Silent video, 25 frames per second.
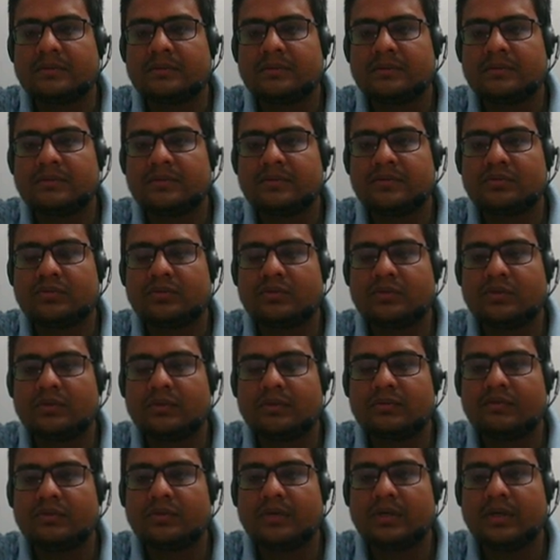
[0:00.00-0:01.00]
so
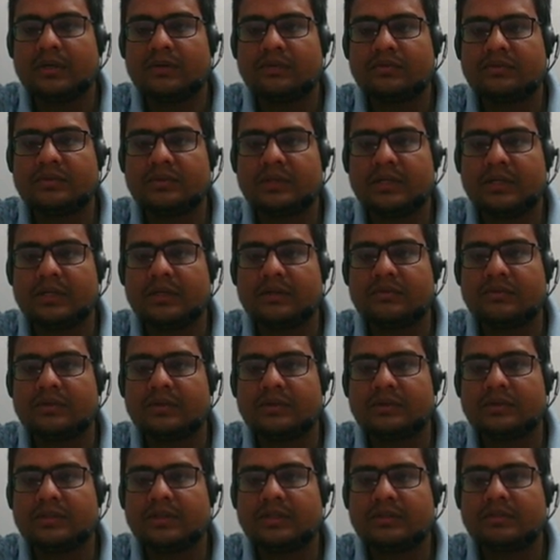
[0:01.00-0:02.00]
if we have sine
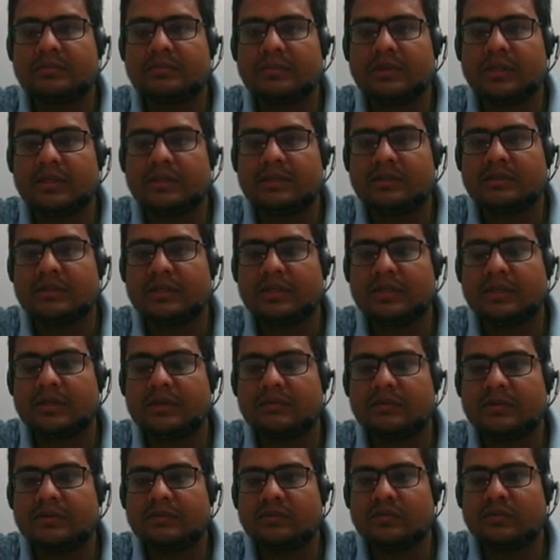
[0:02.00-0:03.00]
inverse x minus sine
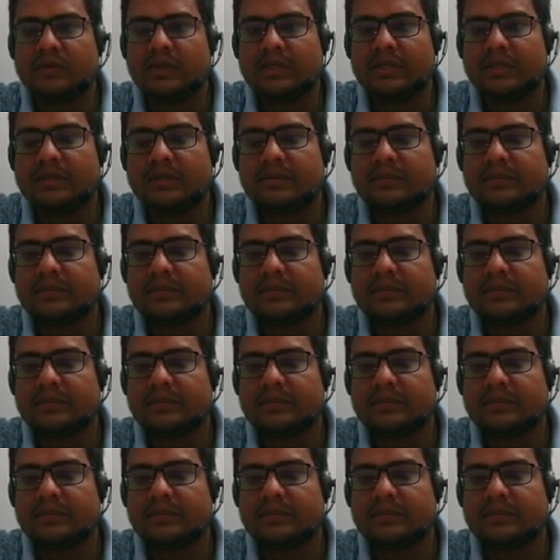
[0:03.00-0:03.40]
inverse y,